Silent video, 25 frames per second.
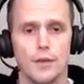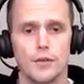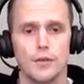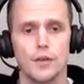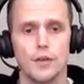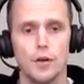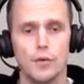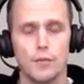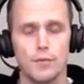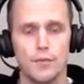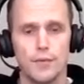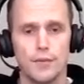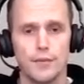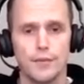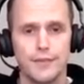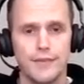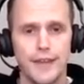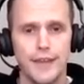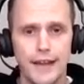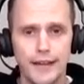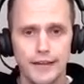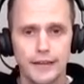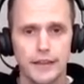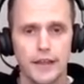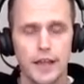So
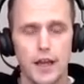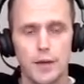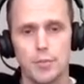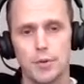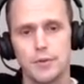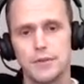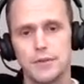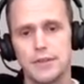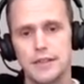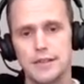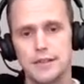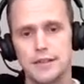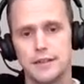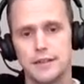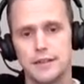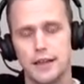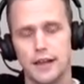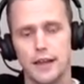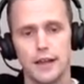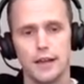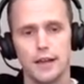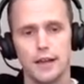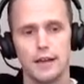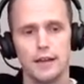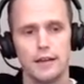that type of
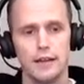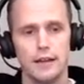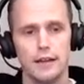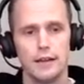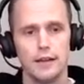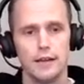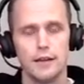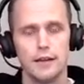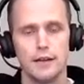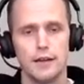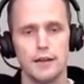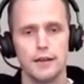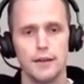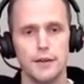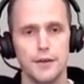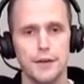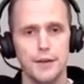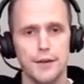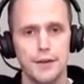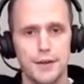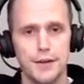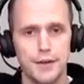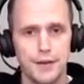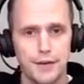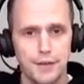detail,
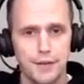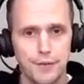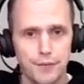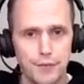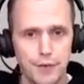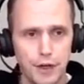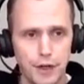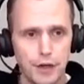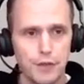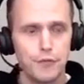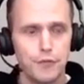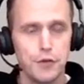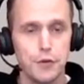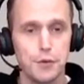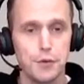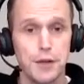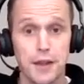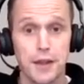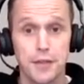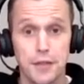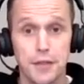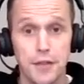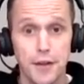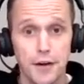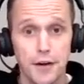very few
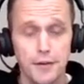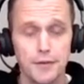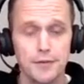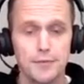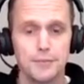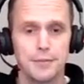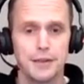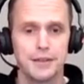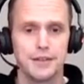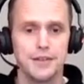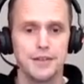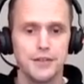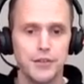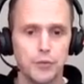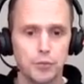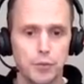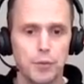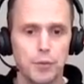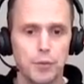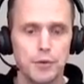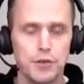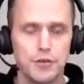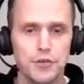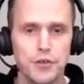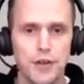get there, but this is
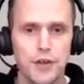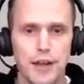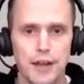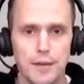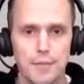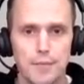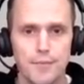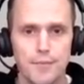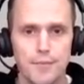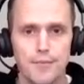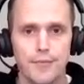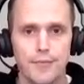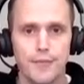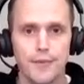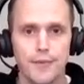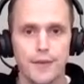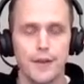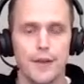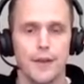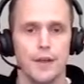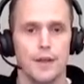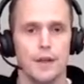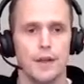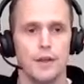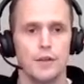where we should aim
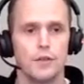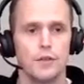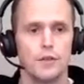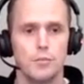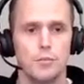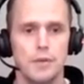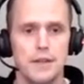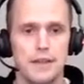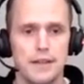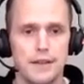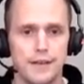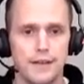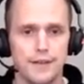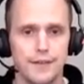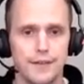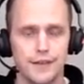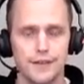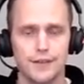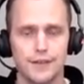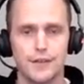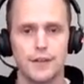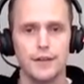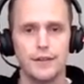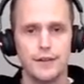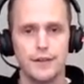to be
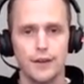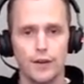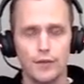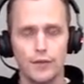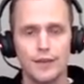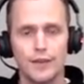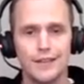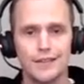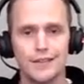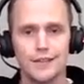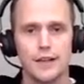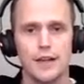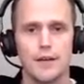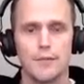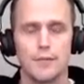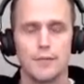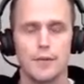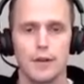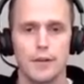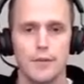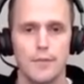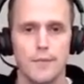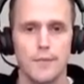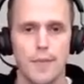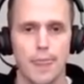on this
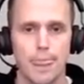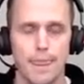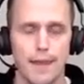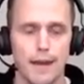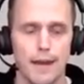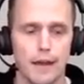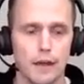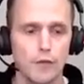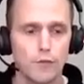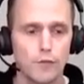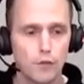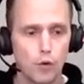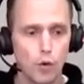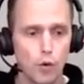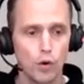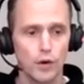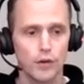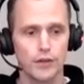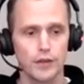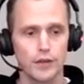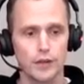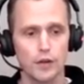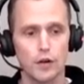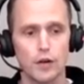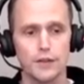level. And of
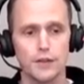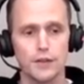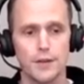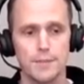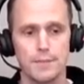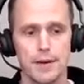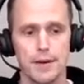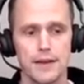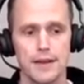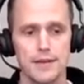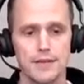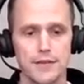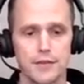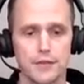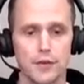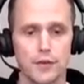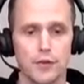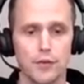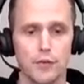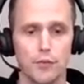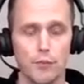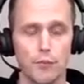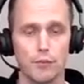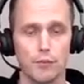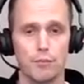course, it all depends
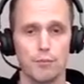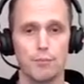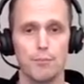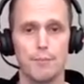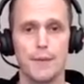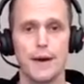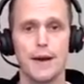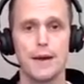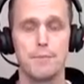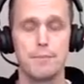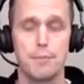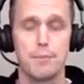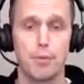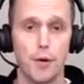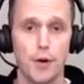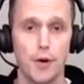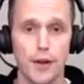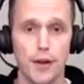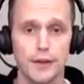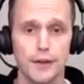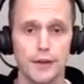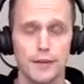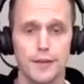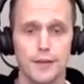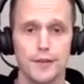on my
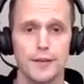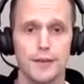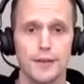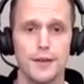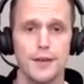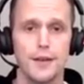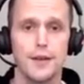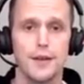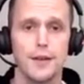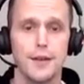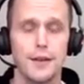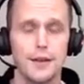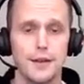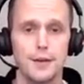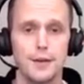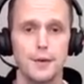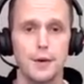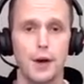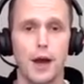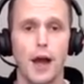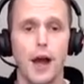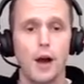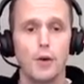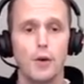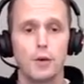product.
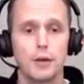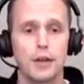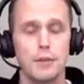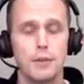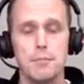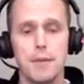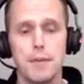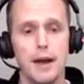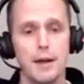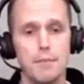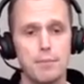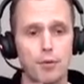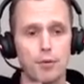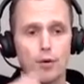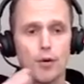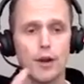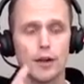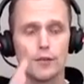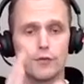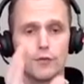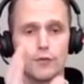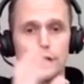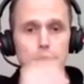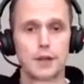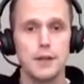How can my
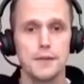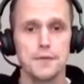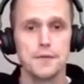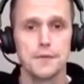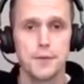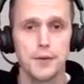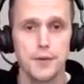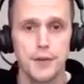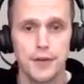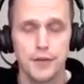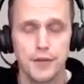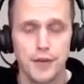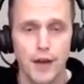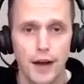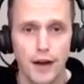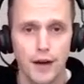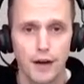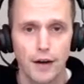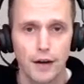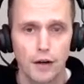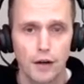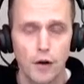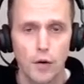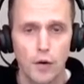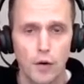product fit into this
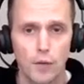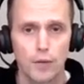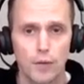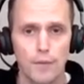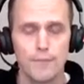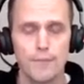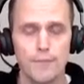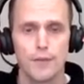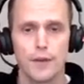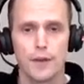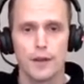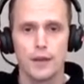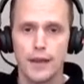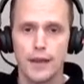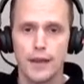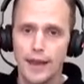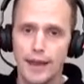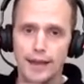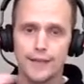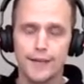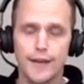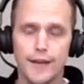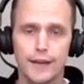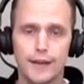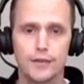higher goal?
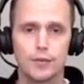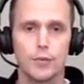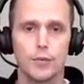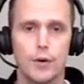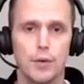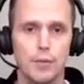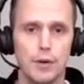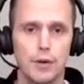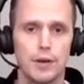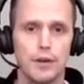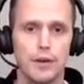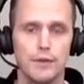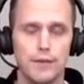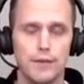And that's where